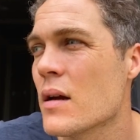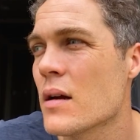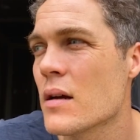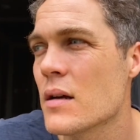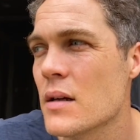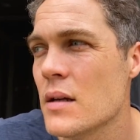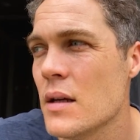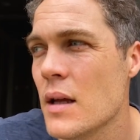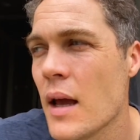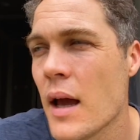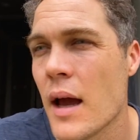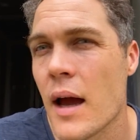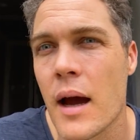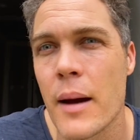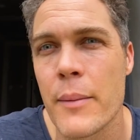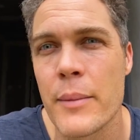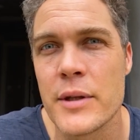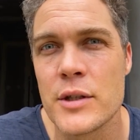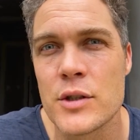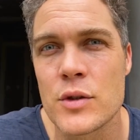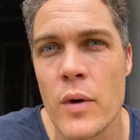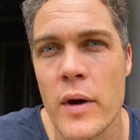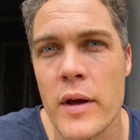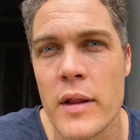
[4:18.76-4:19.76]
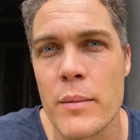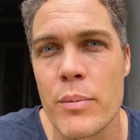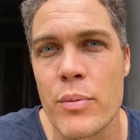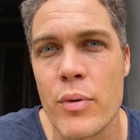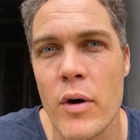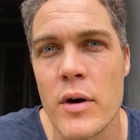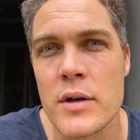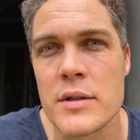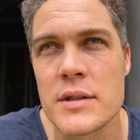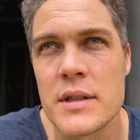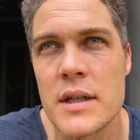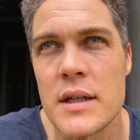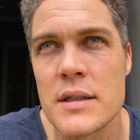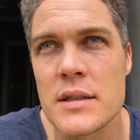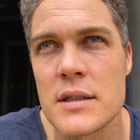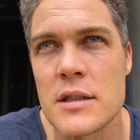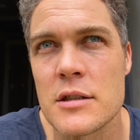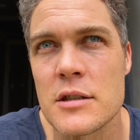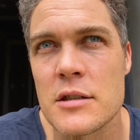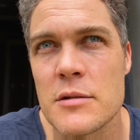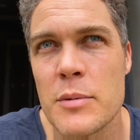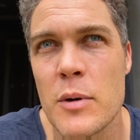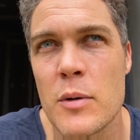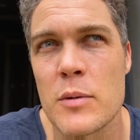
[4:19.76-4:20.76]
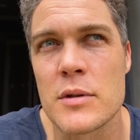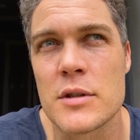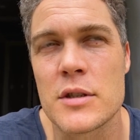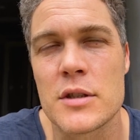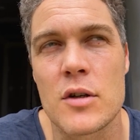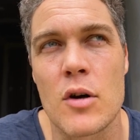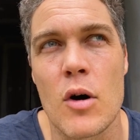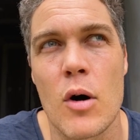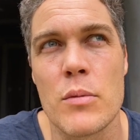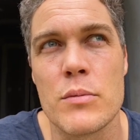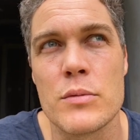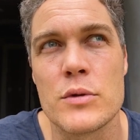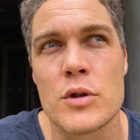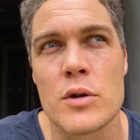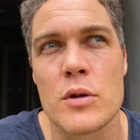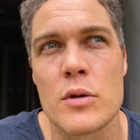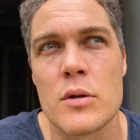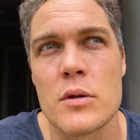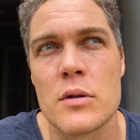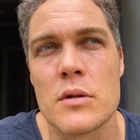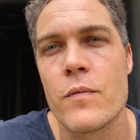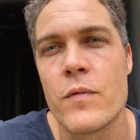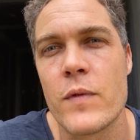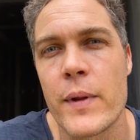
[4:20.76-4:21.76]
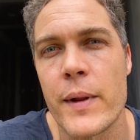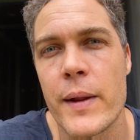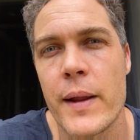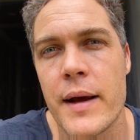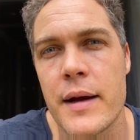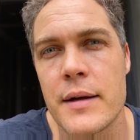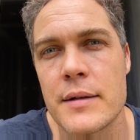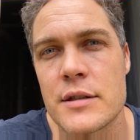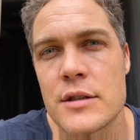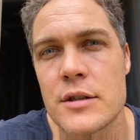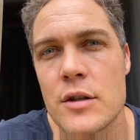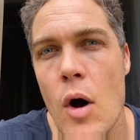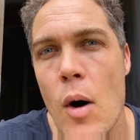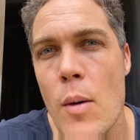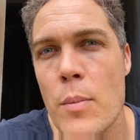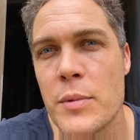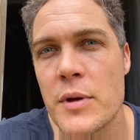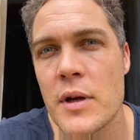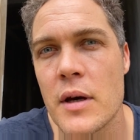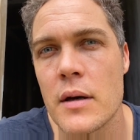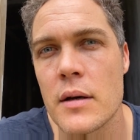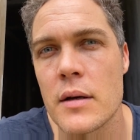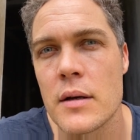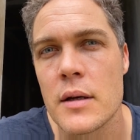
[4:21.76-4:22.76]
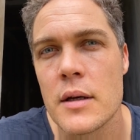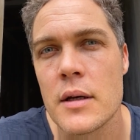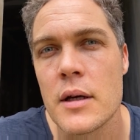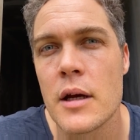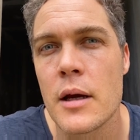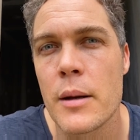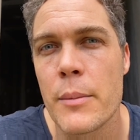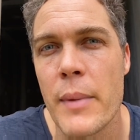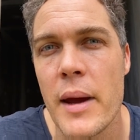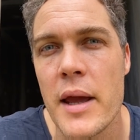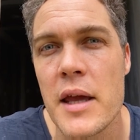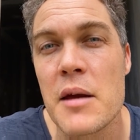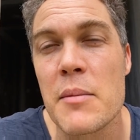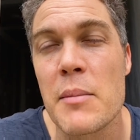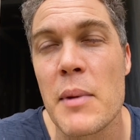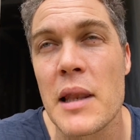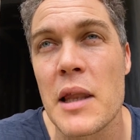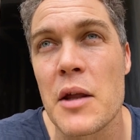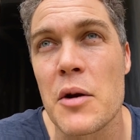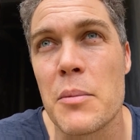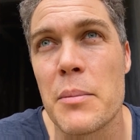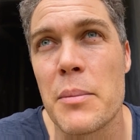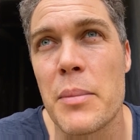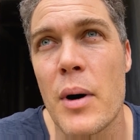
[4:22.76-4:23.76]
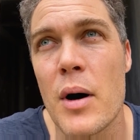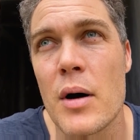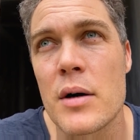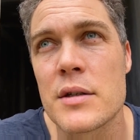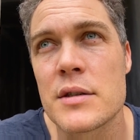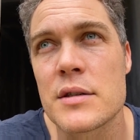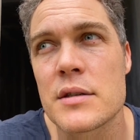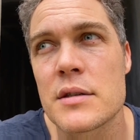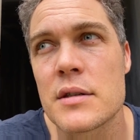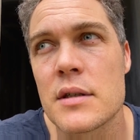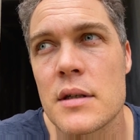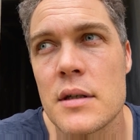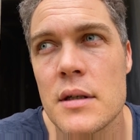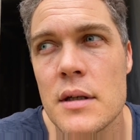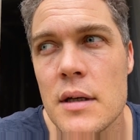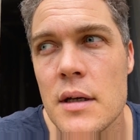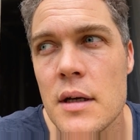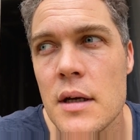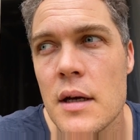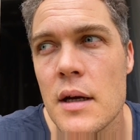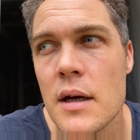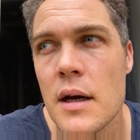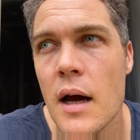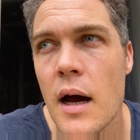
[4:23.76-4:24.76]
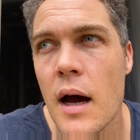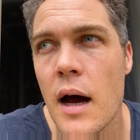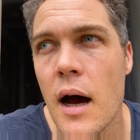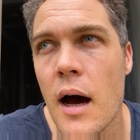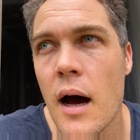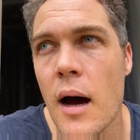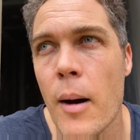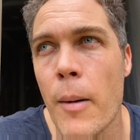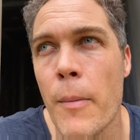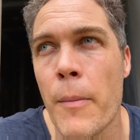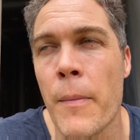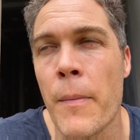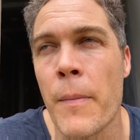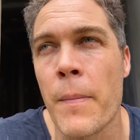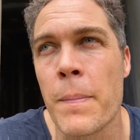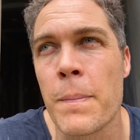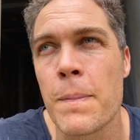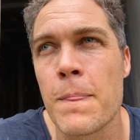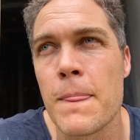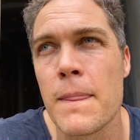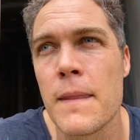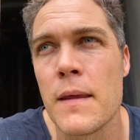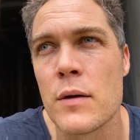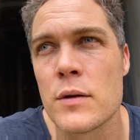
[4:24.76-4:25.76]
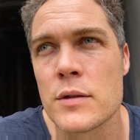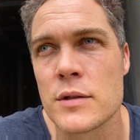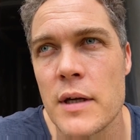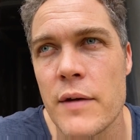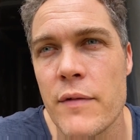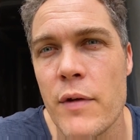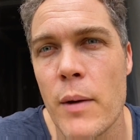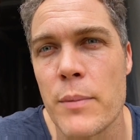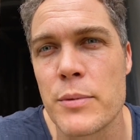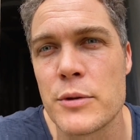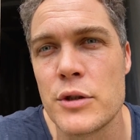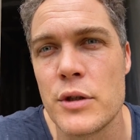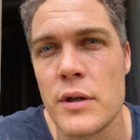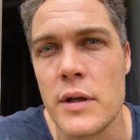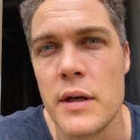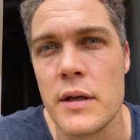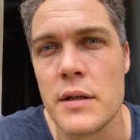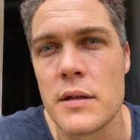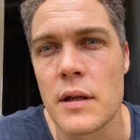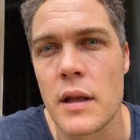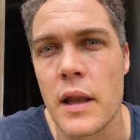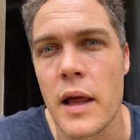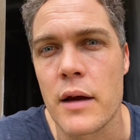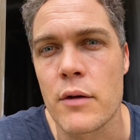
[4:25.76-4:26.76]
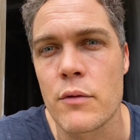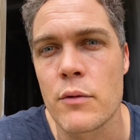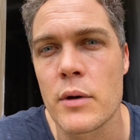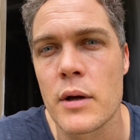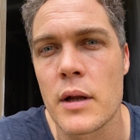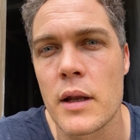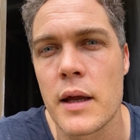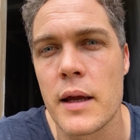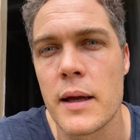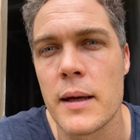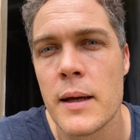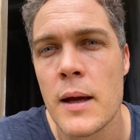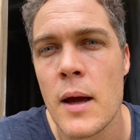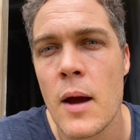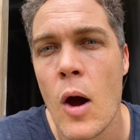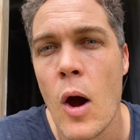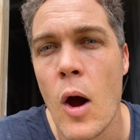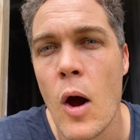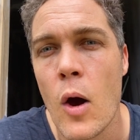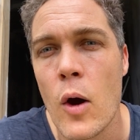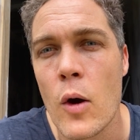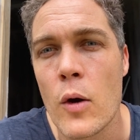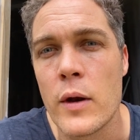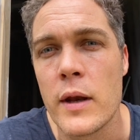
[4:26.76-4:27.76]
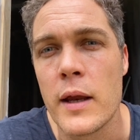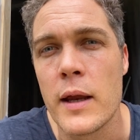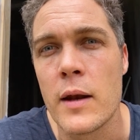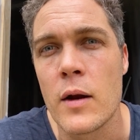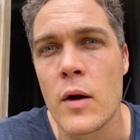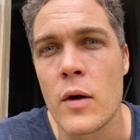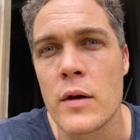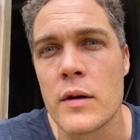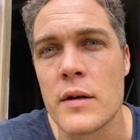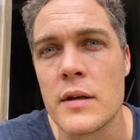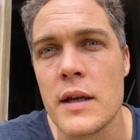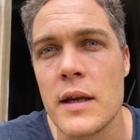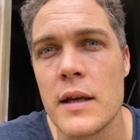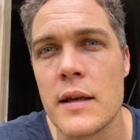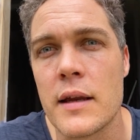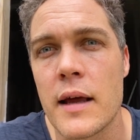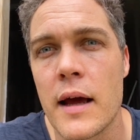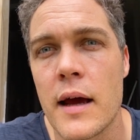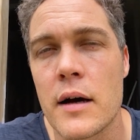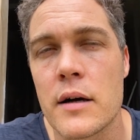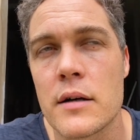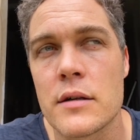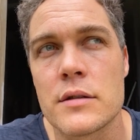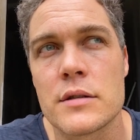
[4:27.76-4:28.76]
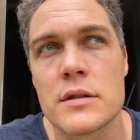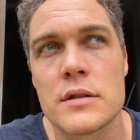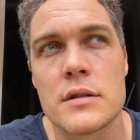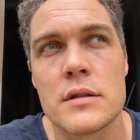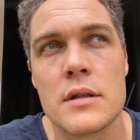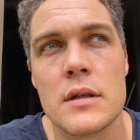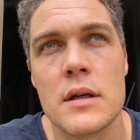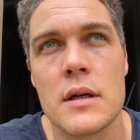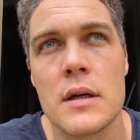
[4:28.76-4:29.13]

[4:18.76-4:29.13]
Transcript: yeah, I'm enjoying the process. It's a bit more sculptural, feeling like a sculptor, making my little box. You also have the opportunity to like really hone in on details,